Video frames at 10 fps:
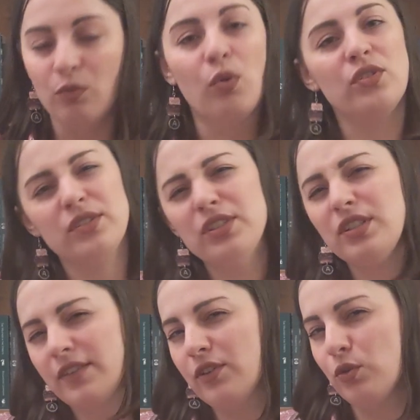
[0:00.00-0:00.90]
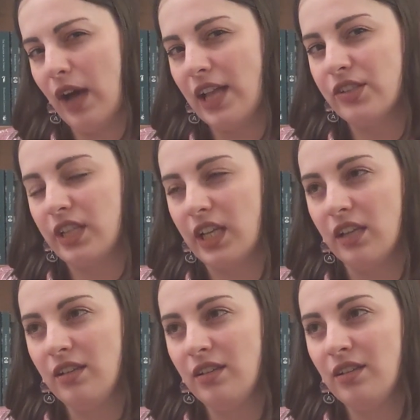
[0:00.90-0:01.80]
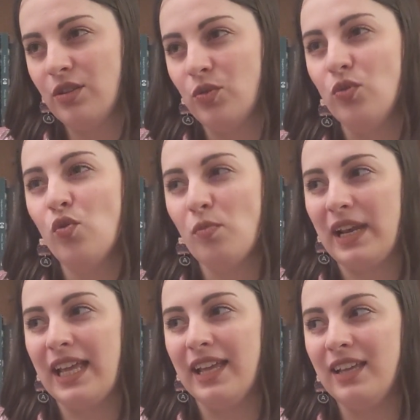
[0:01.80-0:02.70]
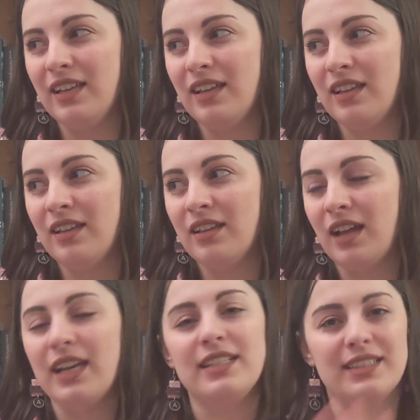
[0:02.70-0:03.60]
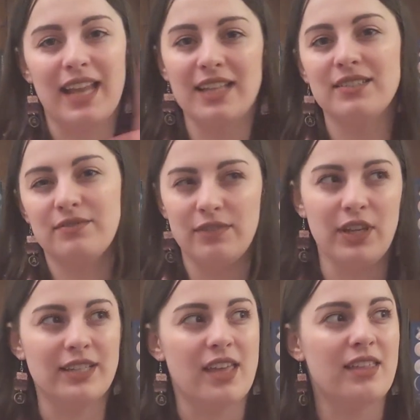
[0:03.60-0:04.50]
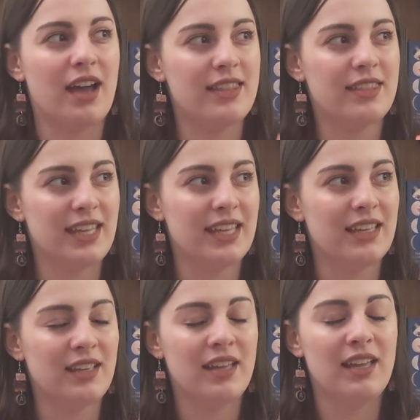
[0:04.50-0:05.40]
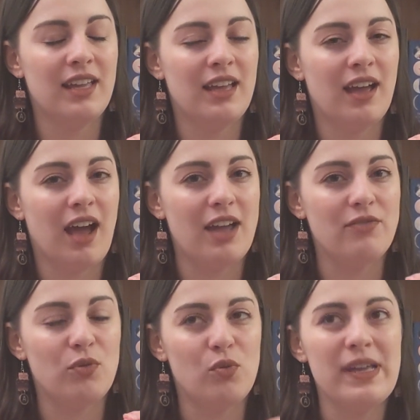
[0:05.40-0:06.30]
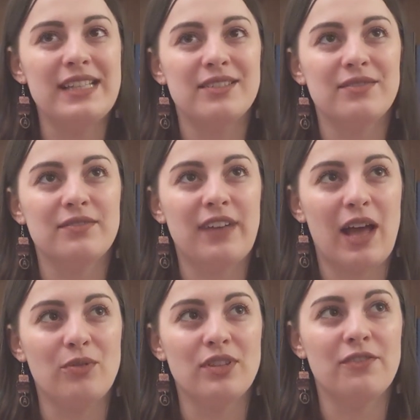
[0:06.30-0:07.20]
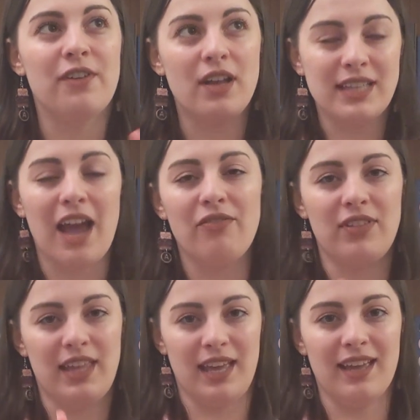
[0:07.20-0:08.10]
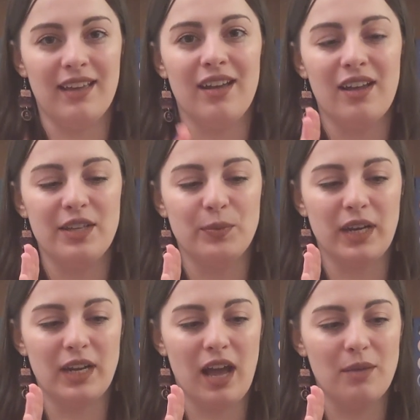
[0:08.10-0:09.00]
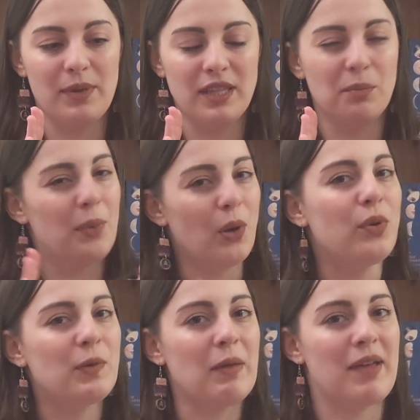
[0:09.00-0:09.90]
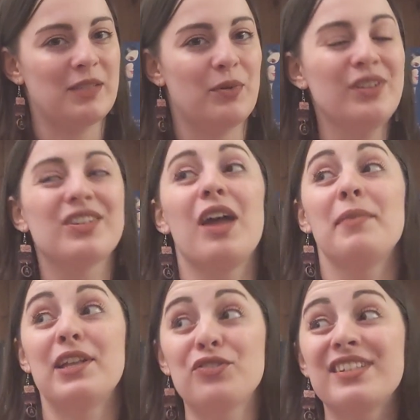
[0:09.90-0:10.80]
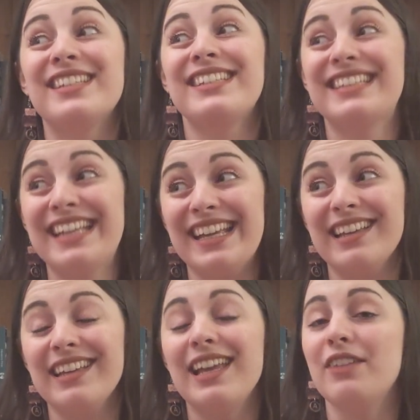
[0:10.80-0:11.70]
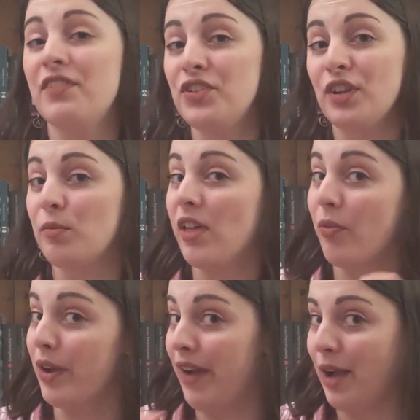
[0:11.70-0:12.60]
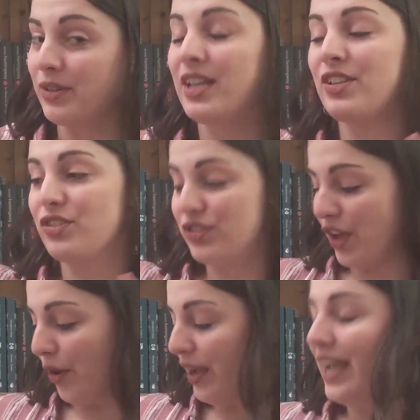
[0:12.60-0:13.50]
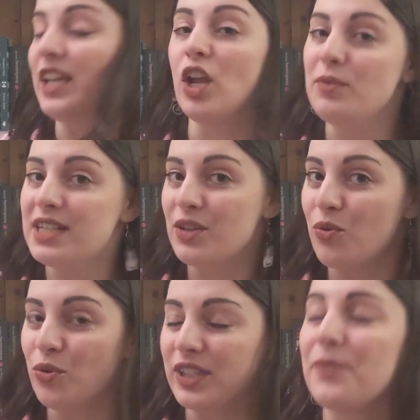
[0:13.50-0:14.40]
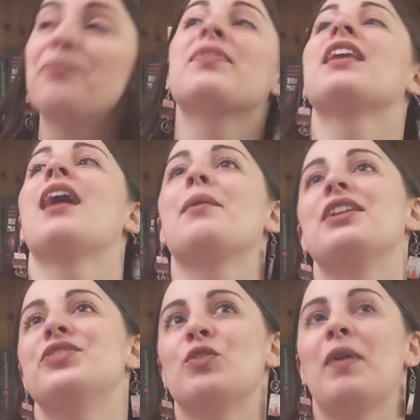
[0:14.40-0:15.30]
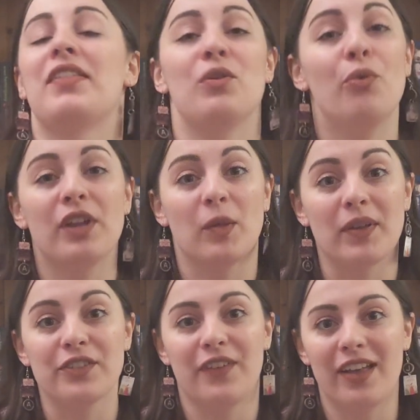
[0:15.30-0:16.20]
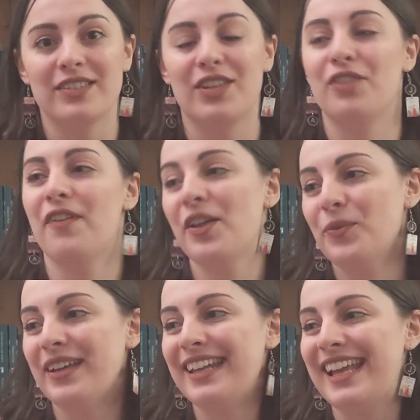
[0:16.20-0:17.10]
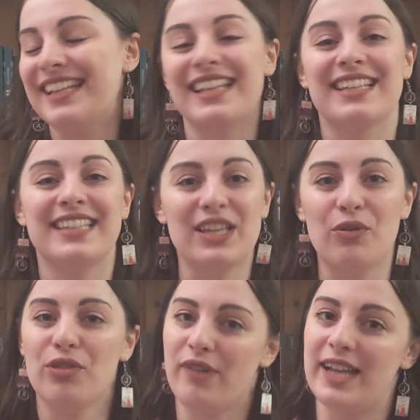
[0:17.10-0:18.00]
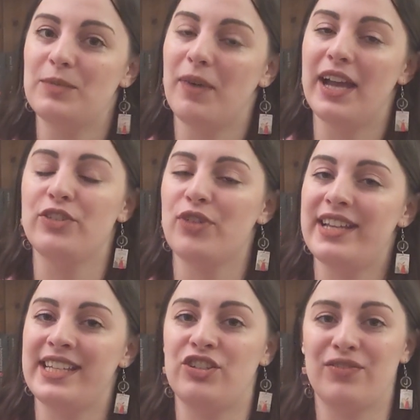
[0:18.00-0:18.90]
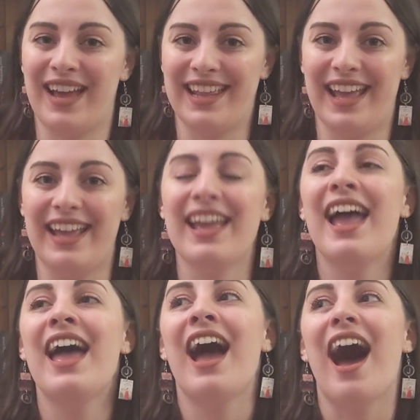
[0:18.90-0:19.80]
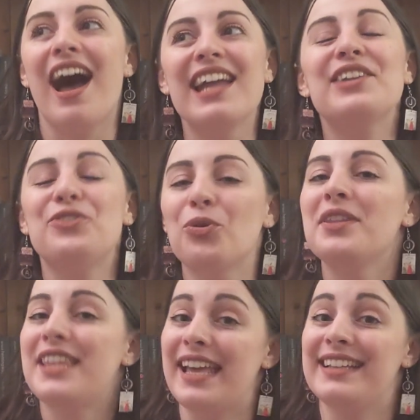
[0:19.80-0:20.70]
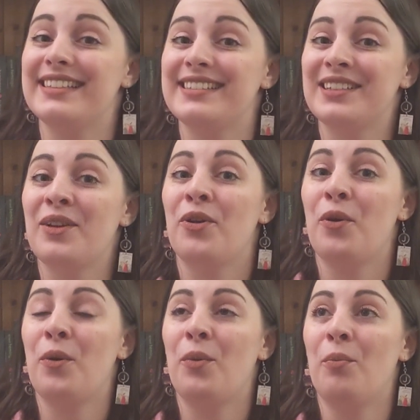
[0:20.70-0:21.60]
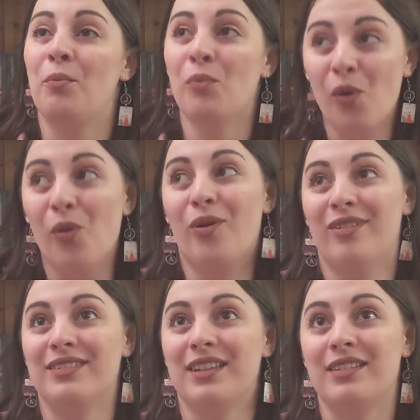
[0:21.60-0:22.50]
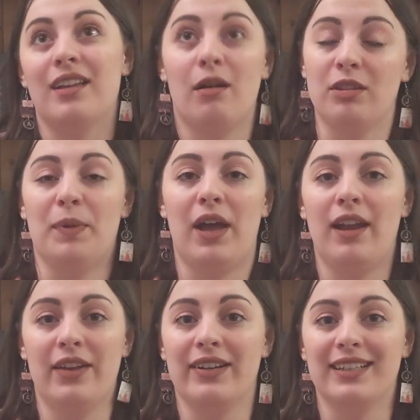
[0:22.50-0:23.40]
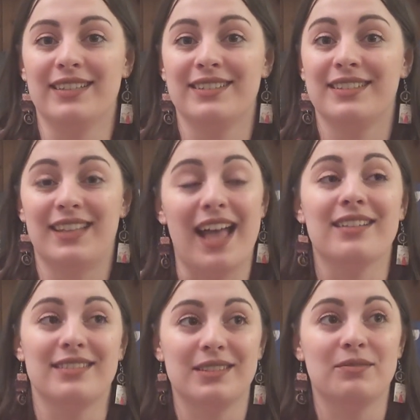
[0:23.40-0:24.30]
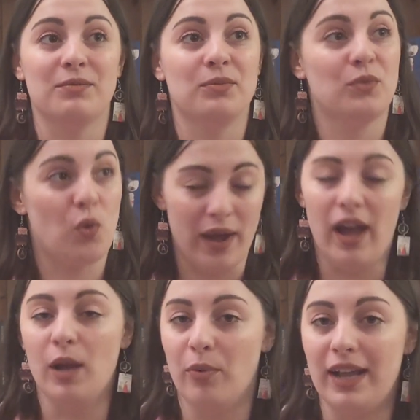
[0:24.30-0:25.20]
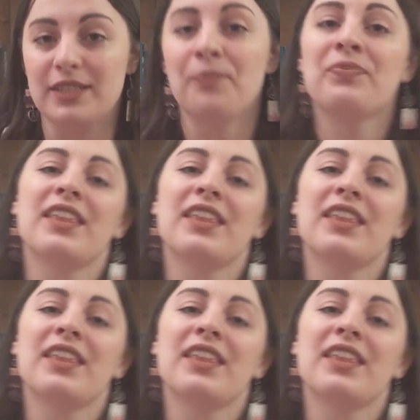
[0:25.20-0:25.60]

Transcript: Wasn't too difficult actually. Normally, at least the last few years, I think I've always found the first half of the year is when I pick the bulk of my best books, so I'm interested to see if this year will be the other way around. So, in no particular order, I'm going to talk about the audiobooks first. So the first one is A Single Thread by Tracey Chevalier. I enjoyed this more than Girl with a Pearl Earring, so that's quite high praise.